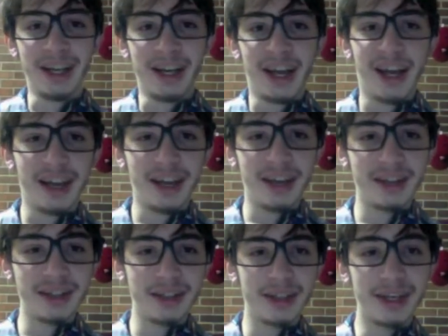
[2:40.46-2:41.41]

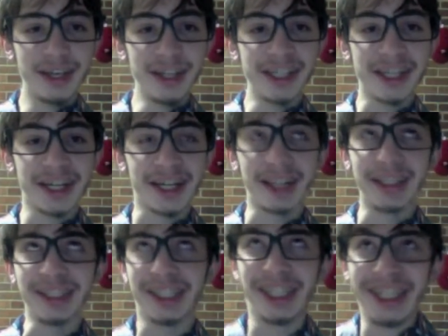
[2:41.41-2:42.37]
He is the
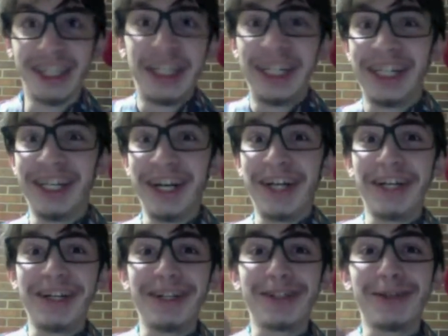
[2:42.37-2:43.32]
nut,
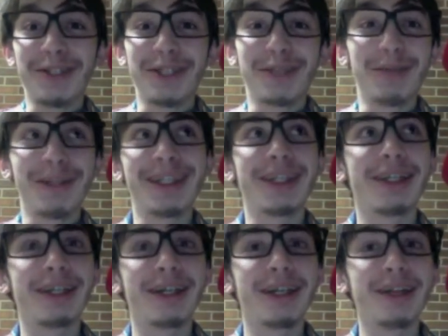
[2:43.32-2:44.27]
so to speak.
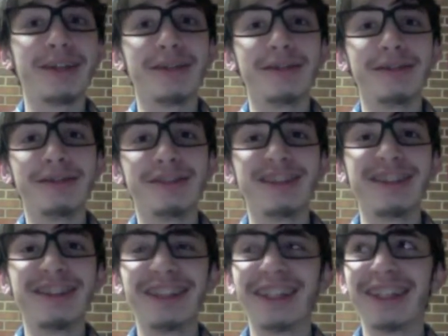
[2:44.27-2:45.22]
Oh,
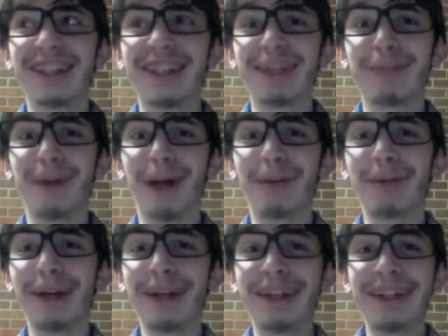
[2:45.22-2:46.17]
wait, that's bad.
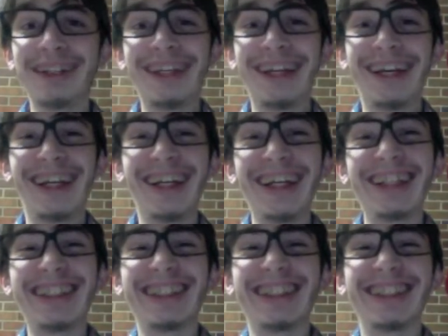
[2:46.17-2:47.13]

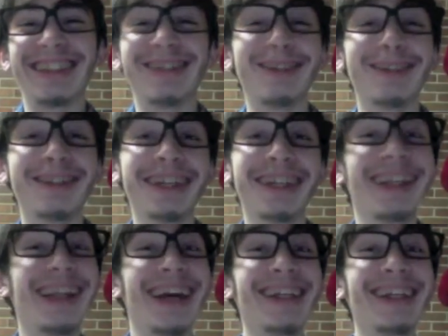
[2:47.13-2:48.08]
Music of the
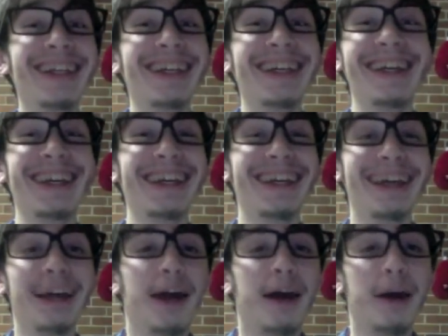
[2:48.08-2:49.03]
night?
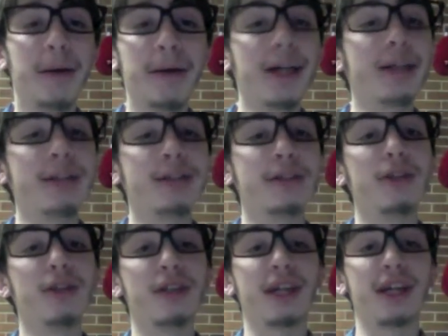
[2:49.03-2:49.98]
When I
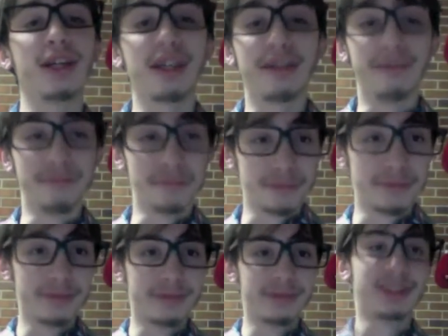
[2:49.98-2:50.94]
look at
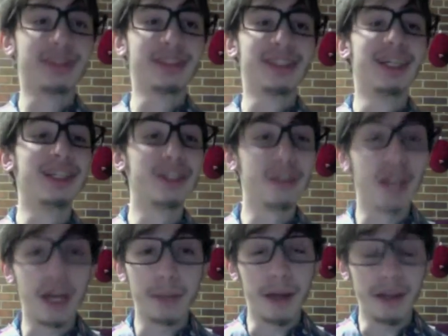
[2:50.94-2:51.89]

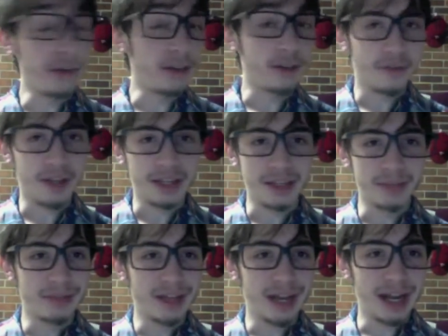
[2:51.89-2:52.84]
Gerard Butler's
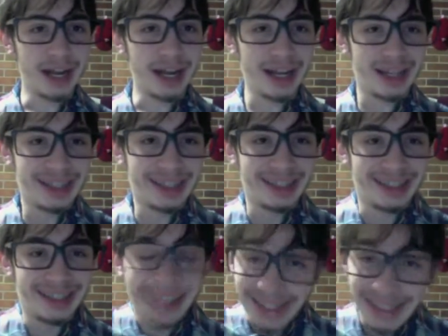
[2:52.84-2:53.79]
Phantom,
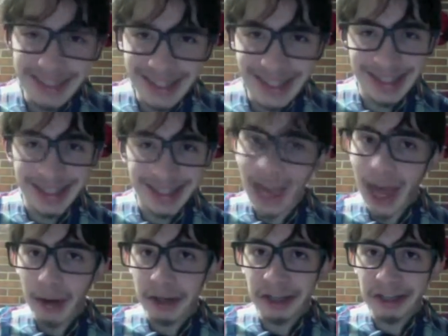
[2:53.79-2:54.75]
he's so scary.